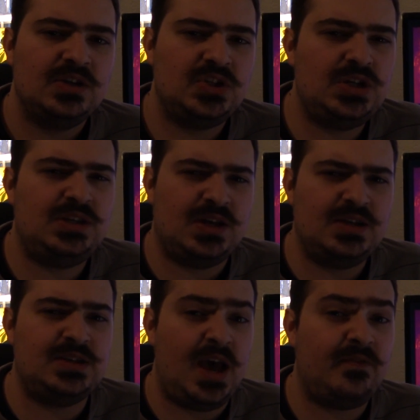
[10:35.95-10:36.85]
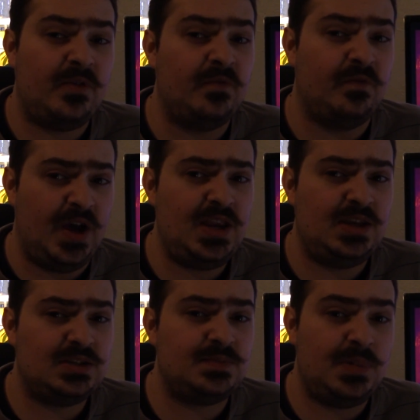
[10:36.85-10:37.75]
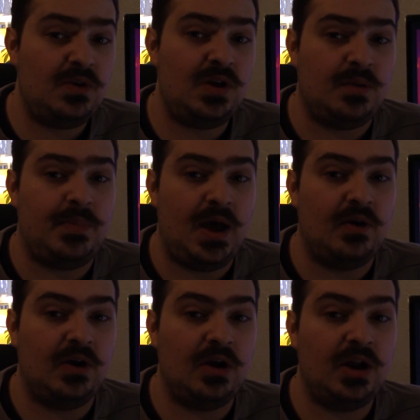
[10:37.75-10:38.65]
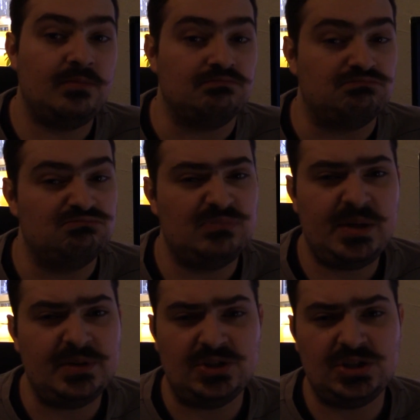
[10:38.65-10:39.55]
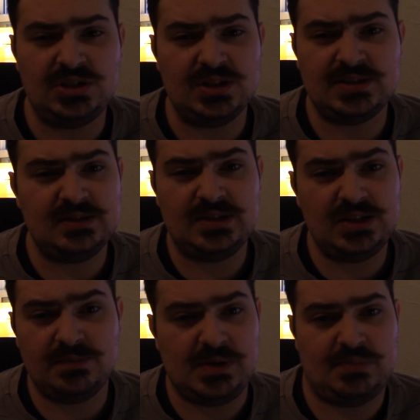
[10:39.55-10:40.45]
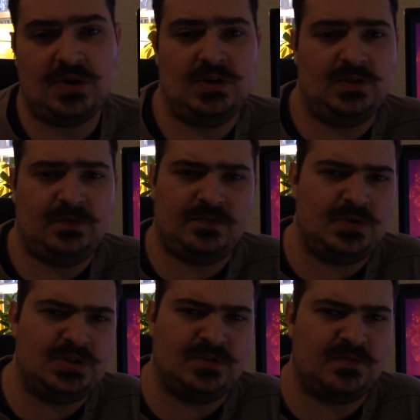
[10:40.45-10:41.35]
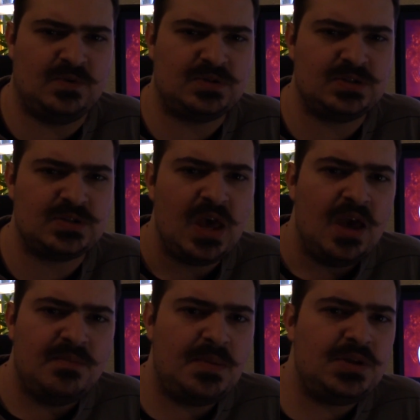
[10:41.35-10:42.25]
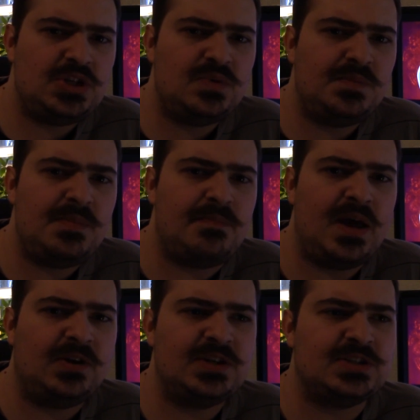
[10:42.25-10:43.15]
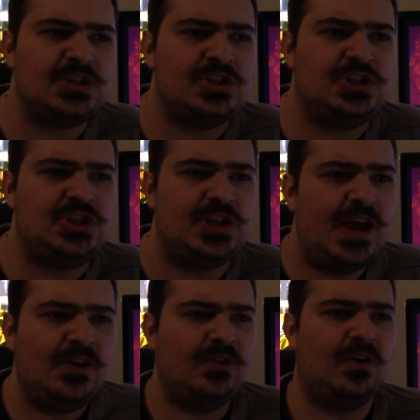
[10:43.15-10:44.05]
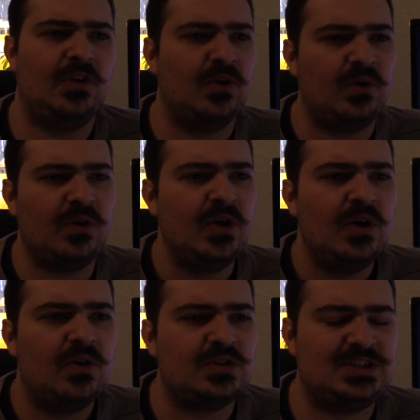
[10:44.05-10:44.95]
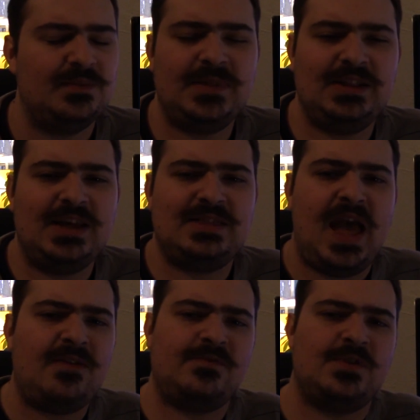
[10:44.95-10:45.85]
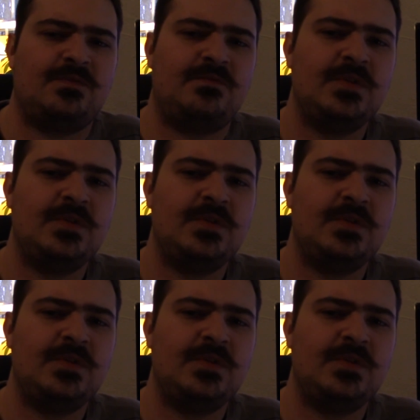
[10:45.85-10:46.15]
She does have a fighting spirit about her, and maybe she doesn't need to be part of the Frieza forces. Maybe she would be better as a general or something like that for the